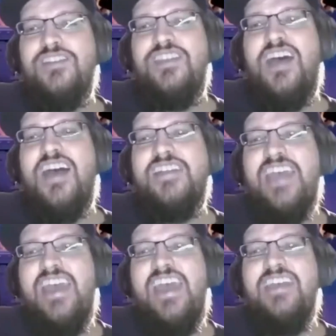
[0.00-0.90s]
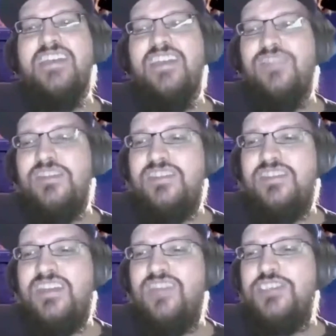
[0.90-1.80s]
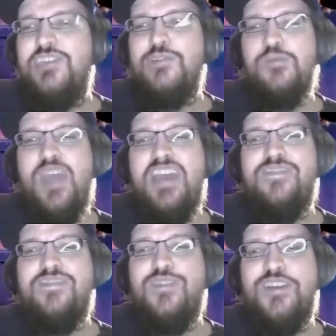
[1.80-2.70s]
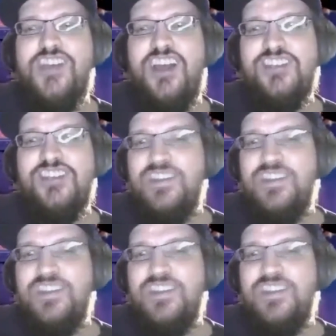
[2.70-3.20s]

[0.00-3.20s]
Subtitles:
thoughts and give us your rating for it, Josh?